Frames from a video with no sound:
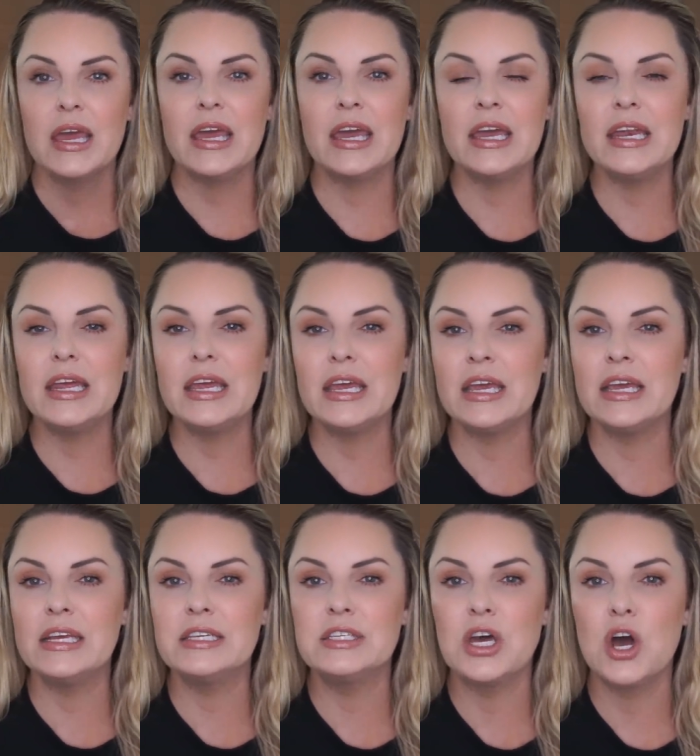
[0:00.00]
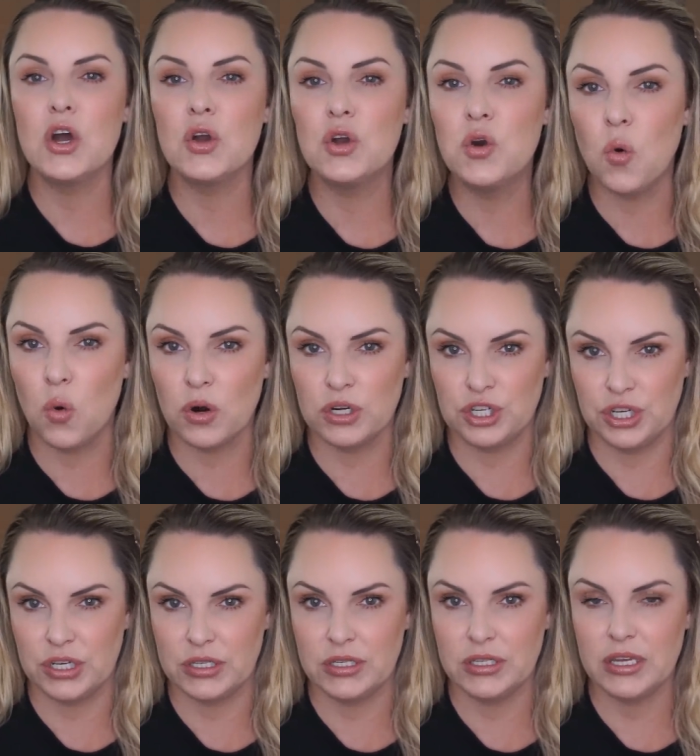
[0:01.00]
it is
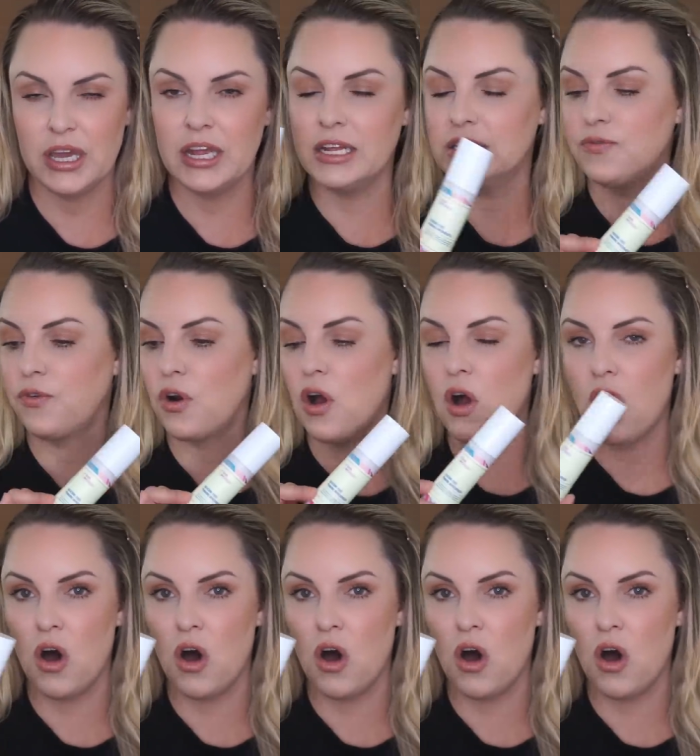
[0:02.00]
gorgeous it is for